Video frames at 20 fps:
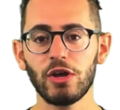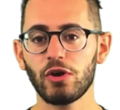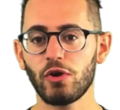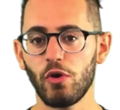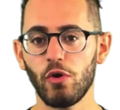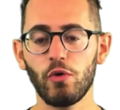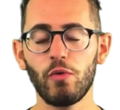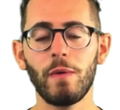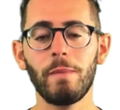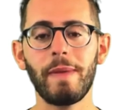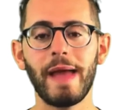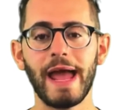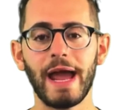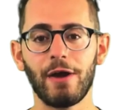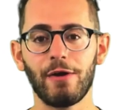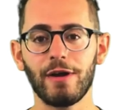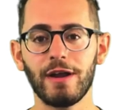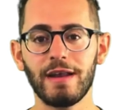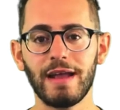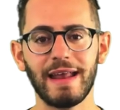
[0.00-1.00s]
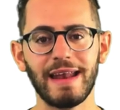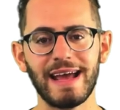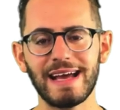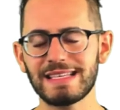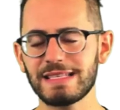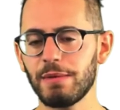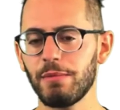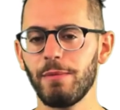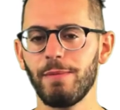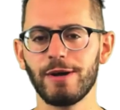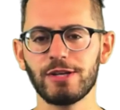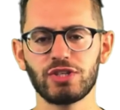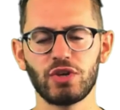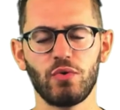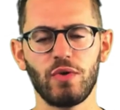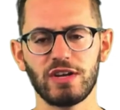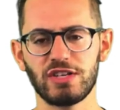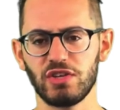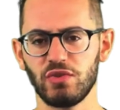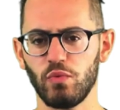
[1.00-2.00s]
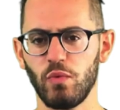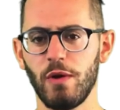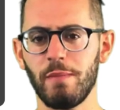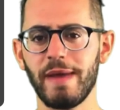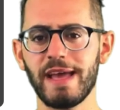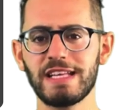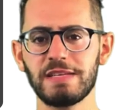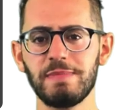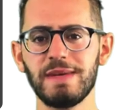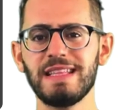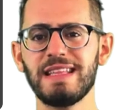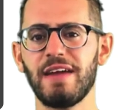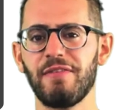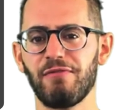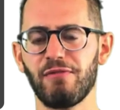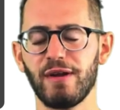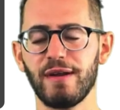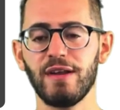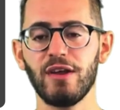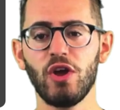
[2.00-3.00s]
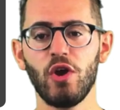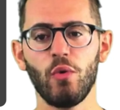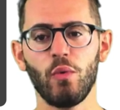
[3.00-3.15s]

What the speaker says: Go to a parent and ask them a bunch of questions. What makes me different?